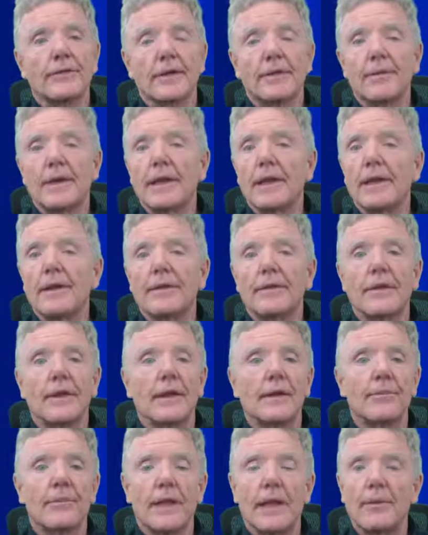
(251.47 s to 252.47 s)
I mean,
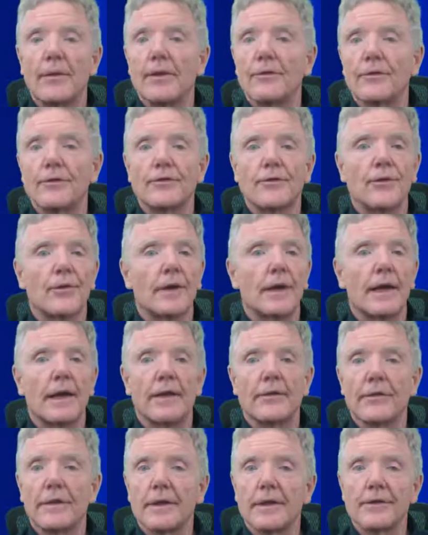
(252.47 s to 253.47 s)
the plumbing was torn
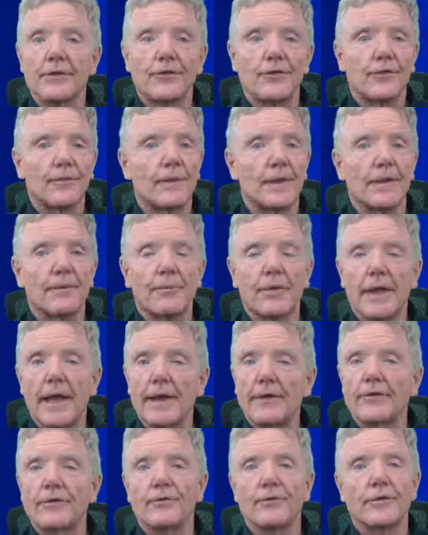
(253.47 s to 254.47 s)
out, the
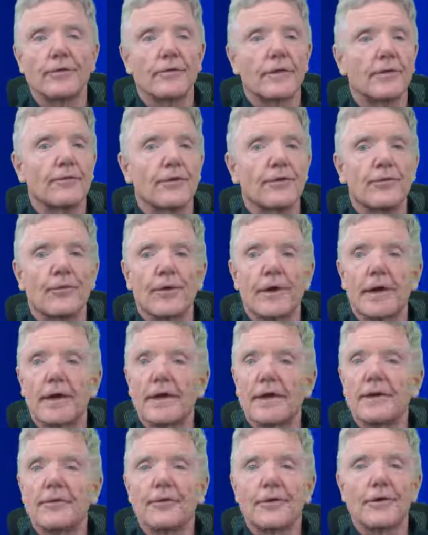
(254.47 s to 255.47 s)
plaster was everywhere.
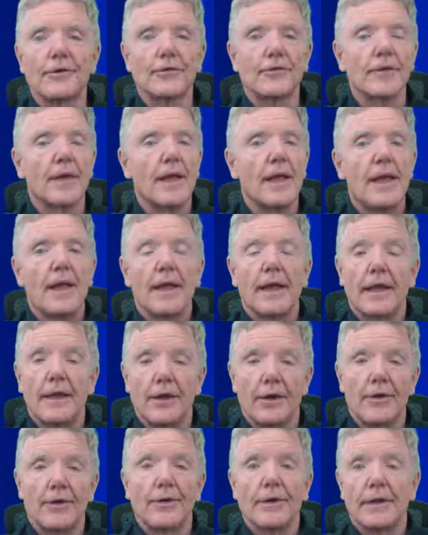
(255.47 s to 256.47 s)
It was,
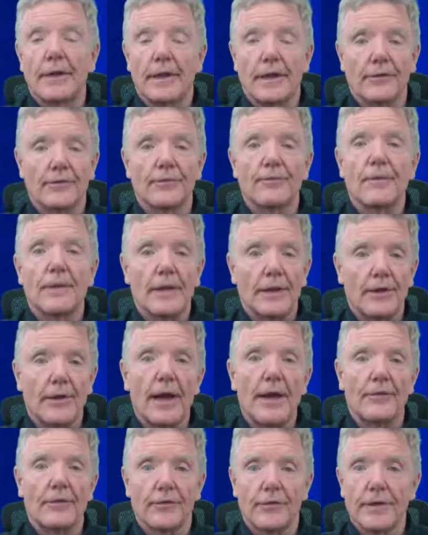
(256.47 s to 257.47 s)
it's
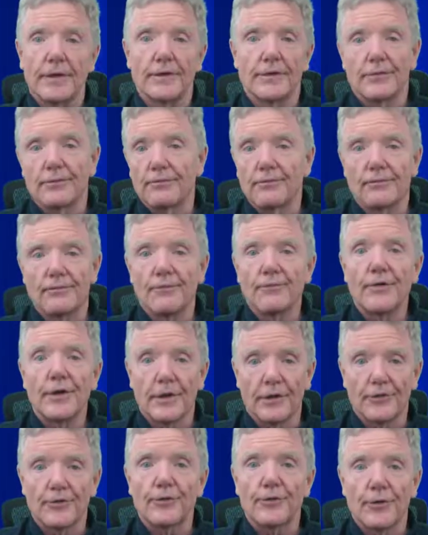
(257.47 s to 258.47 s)
obviously just
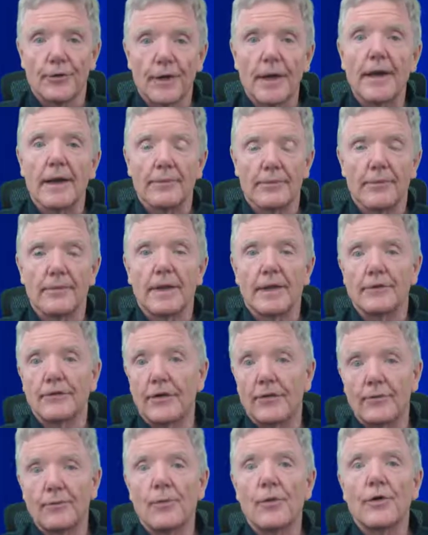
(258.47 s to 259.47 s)
really screwed up, and it was
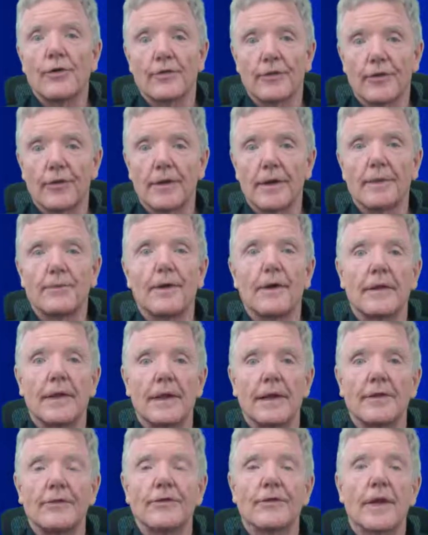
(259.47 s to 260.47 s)
even more screwed up on the
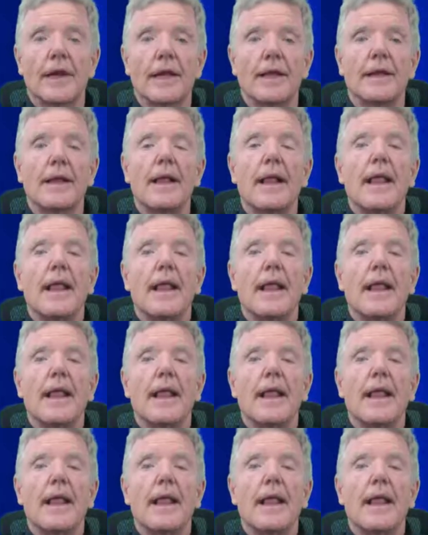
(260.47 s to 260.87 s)
inside.